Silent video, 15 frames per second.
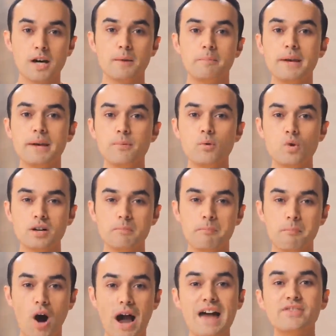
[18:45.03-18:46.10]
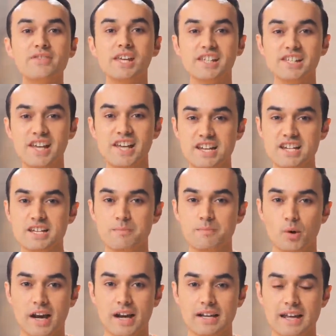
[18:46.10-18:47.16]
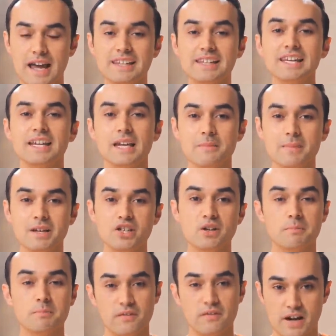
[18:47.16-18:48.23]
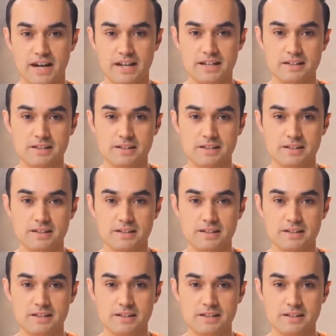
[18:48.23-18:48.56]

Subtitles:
People want to buy the Yeti brand and the image it purveys.